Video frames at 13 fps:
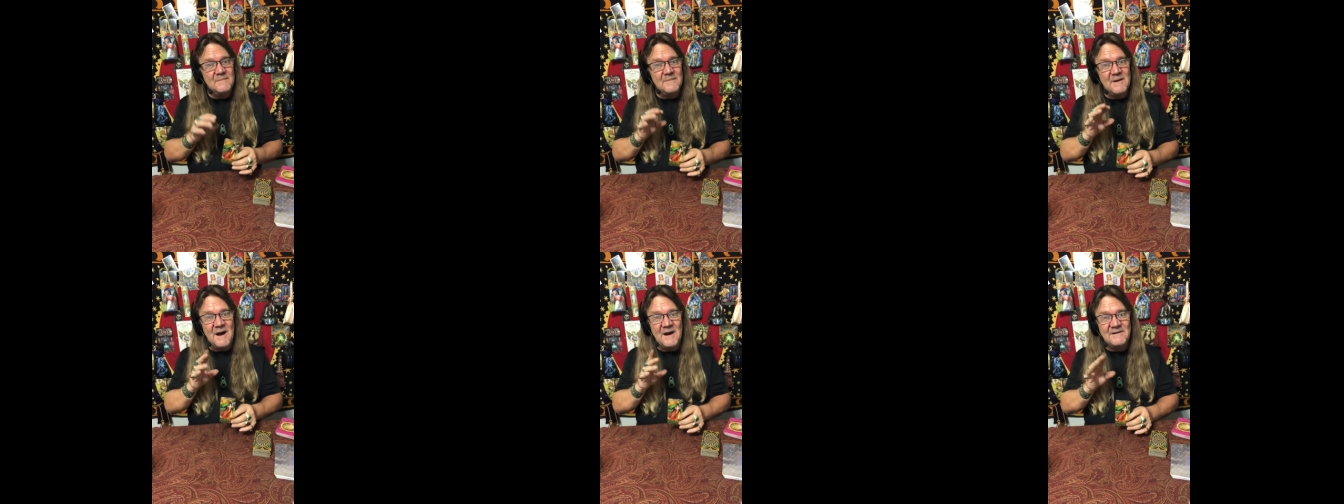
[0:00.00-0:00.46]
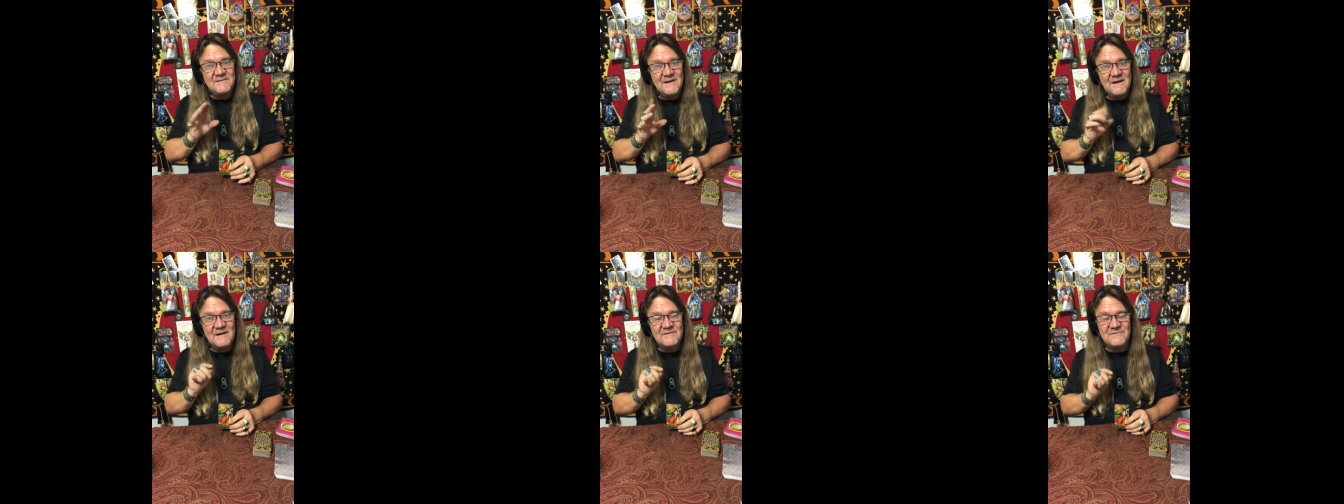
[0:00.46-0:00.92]
Not
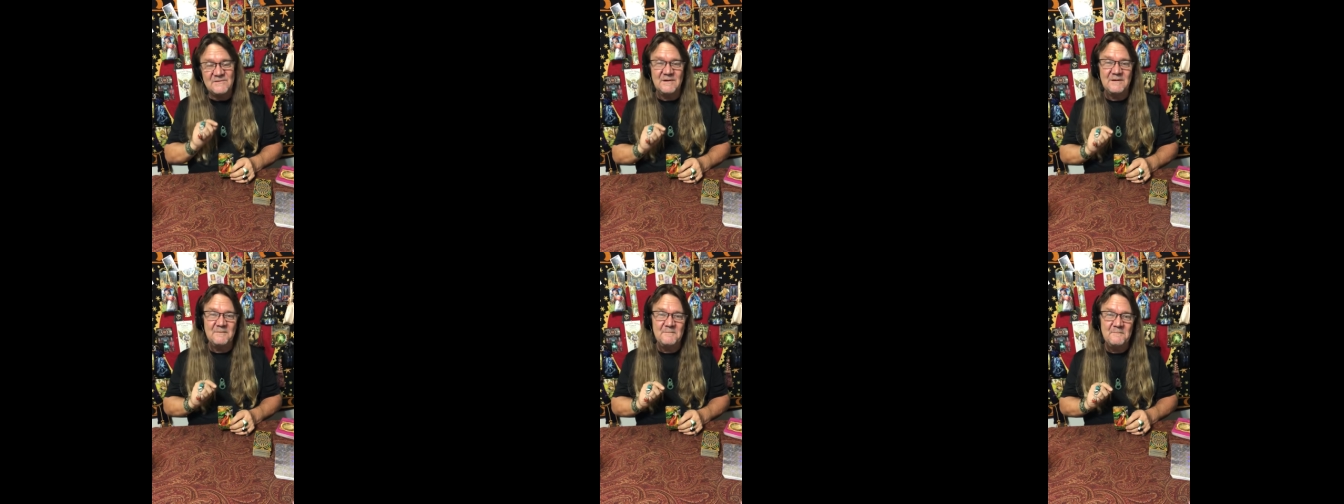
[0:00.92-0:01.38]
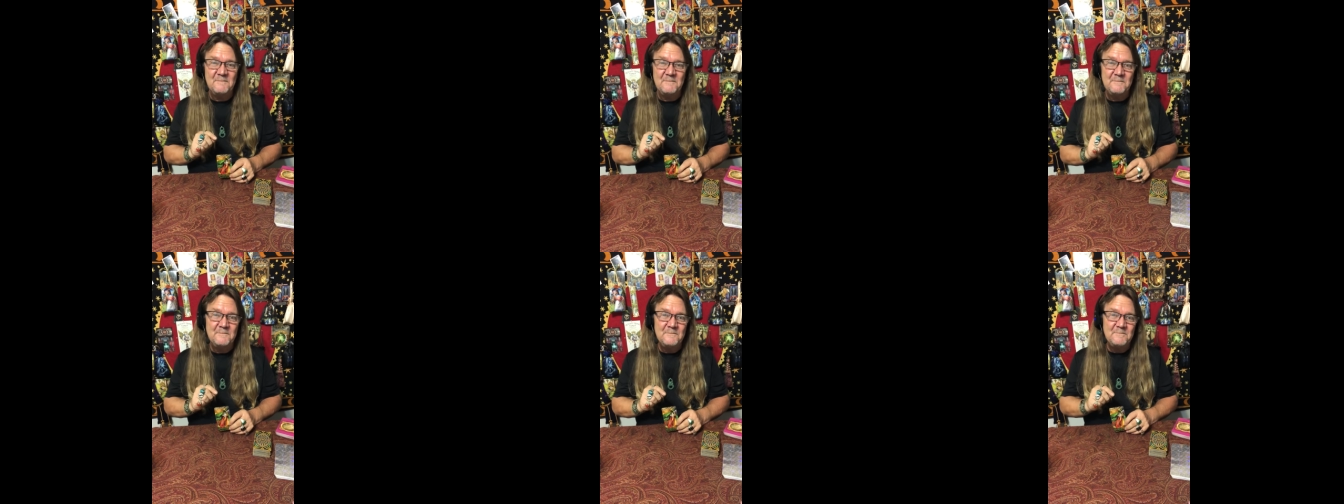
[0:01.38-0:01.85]
texting.
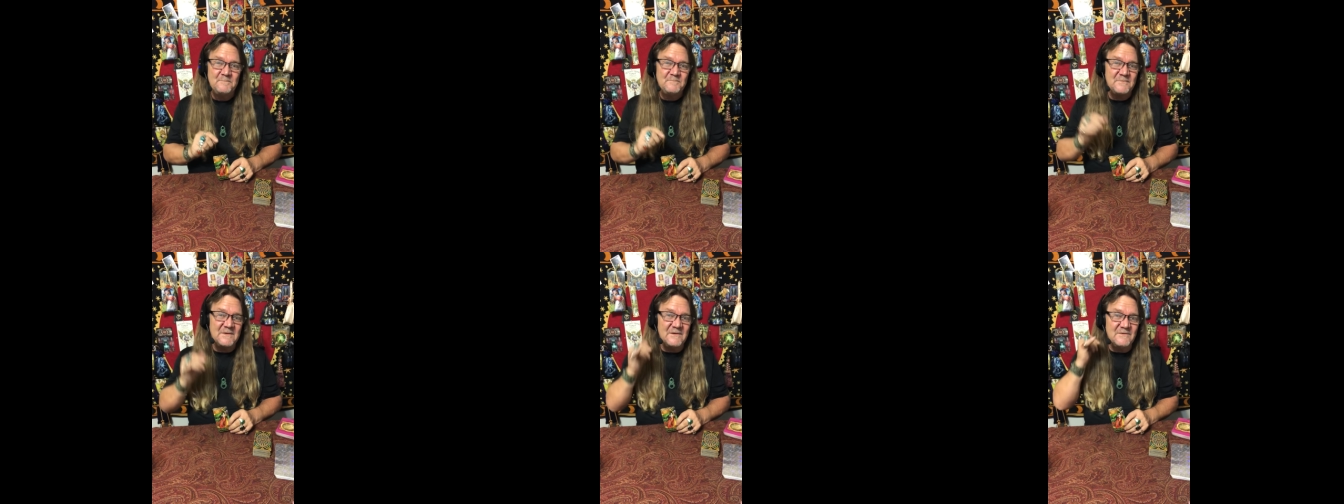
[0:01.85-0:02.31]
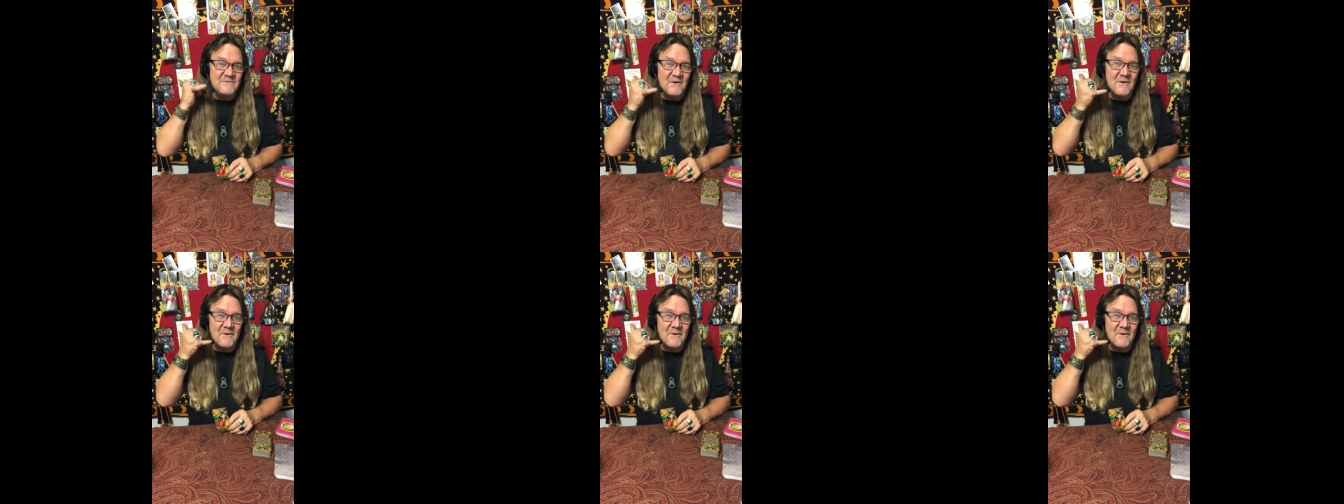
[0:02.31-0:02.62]
These are,